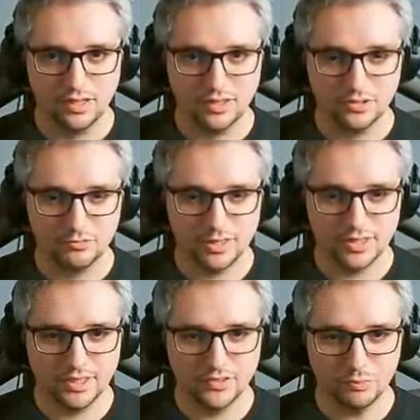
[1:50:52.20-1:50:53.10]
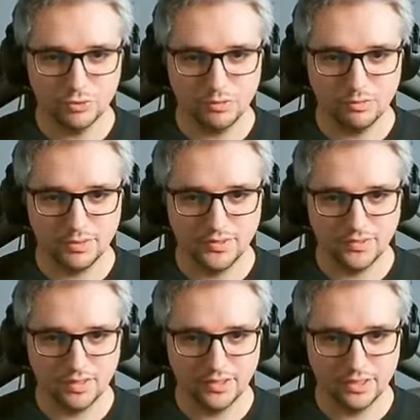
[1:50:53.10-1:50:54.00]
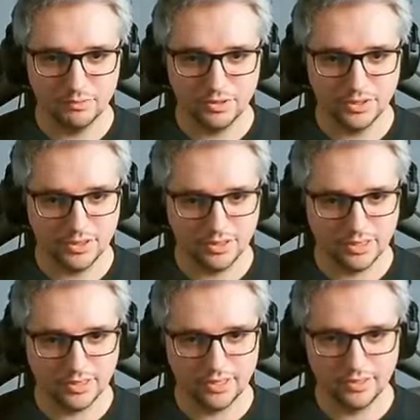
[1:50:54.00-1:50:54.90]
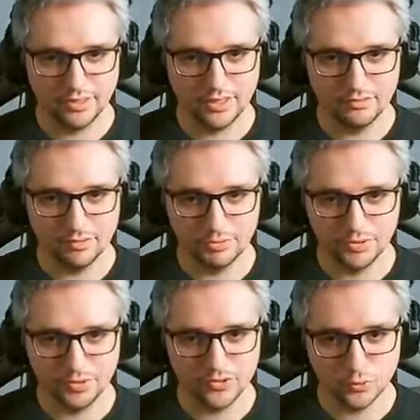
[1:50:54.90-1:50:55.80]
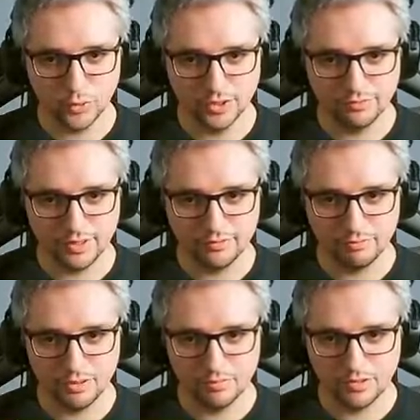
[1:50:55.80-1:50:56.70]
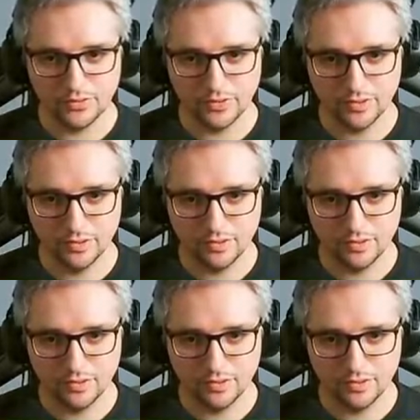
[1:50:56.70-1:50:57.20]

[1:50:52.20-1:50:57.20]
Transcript: I know my key's probably still there, but uh, I kinda gave up on those 25 baubles.